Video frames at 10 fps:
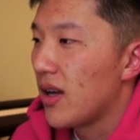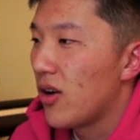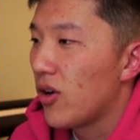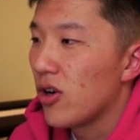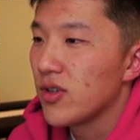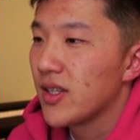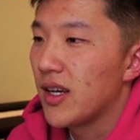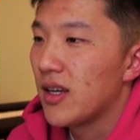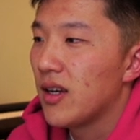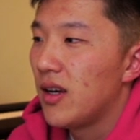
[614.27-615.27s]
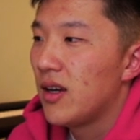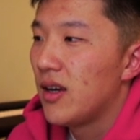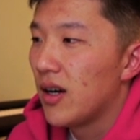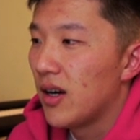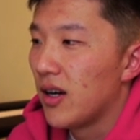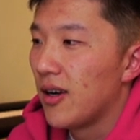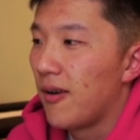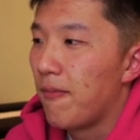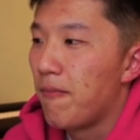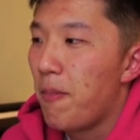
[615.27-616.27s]
host like
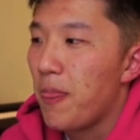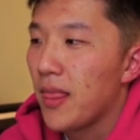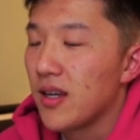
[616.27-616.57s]
um,